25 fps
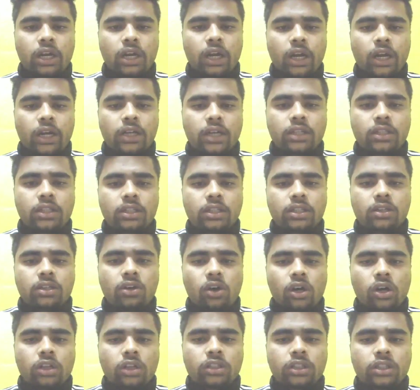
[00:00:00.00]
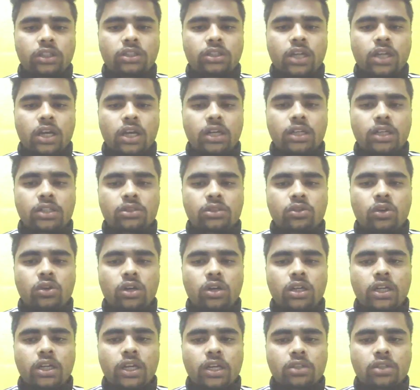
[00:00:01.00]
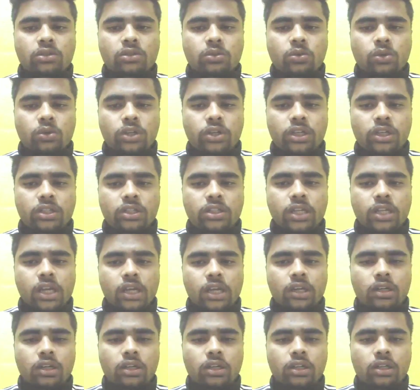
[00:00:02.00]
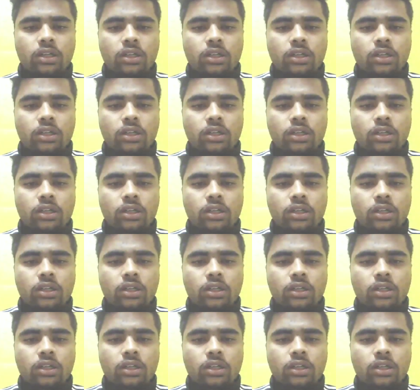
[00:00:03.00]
and the other strand is called as coding strand.